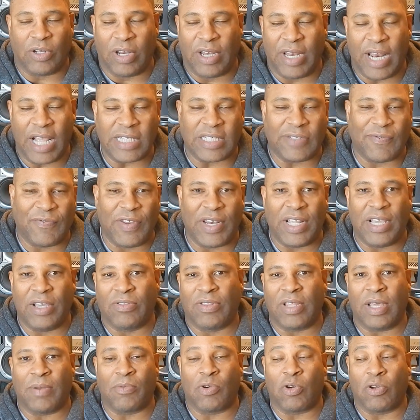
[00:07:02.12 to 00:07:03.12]
the next video
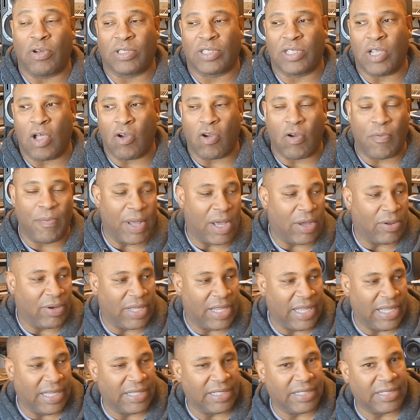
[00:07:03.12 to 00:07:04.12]
that I'm going to talk
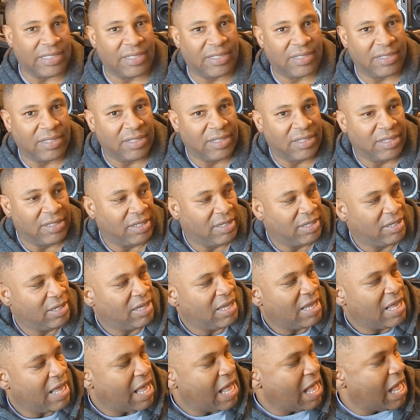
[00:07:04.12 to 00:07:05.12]
about is
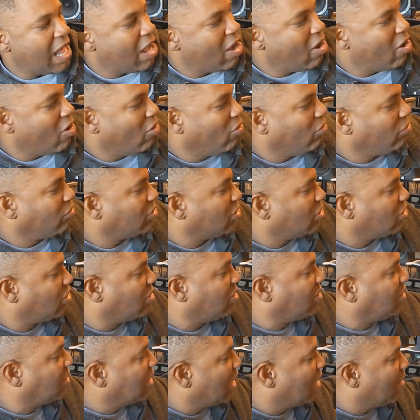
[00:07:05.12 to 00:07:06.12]
how to
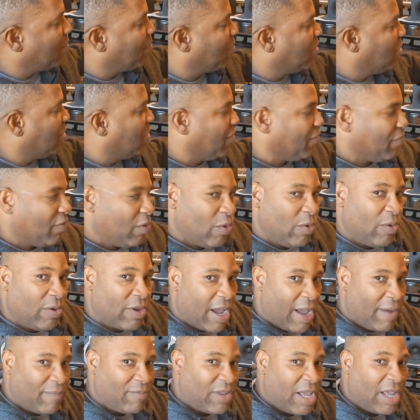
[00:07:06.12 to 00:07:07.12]
set up.
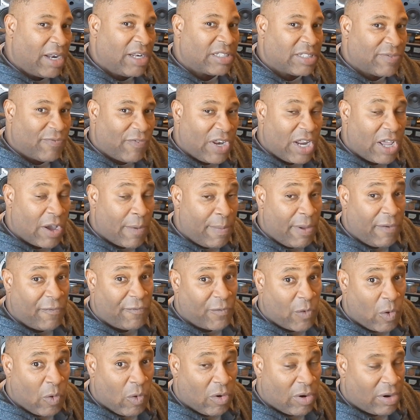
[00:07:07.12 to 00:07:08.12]
I've done this video
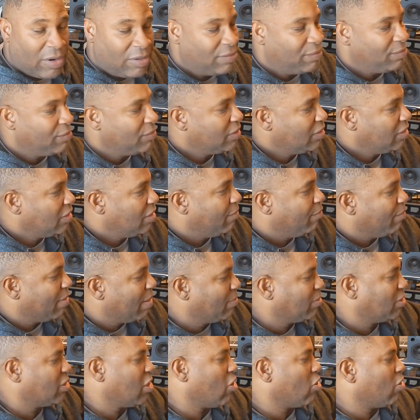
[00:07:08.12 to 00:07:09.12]
before, but
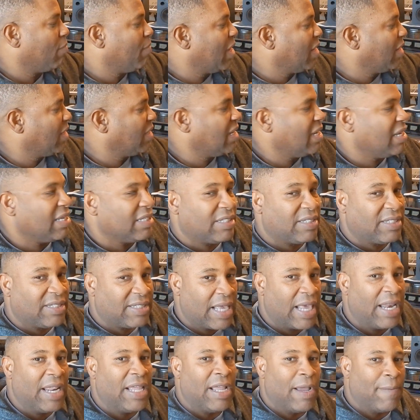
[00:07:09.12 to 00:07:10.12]
I'm going to talk about it again.
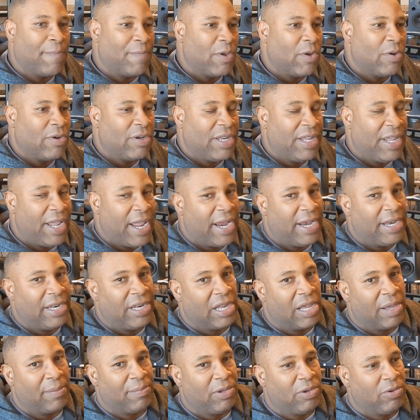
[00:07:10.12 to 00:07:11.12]
Setting up your
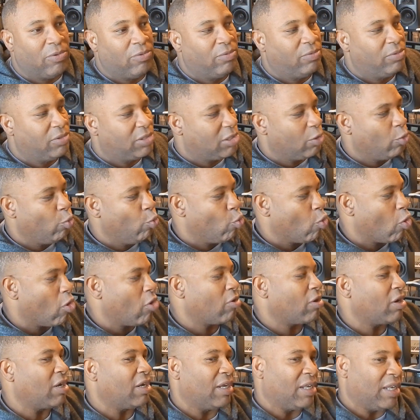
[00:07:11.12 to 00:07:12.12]
DAW to
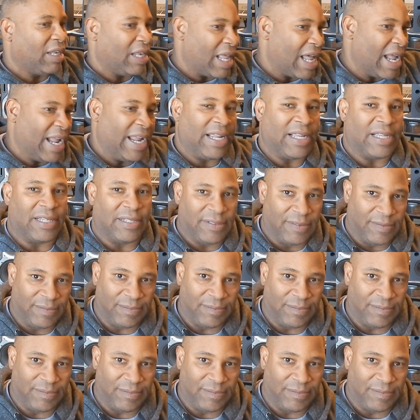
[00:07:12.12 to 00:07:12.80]
work like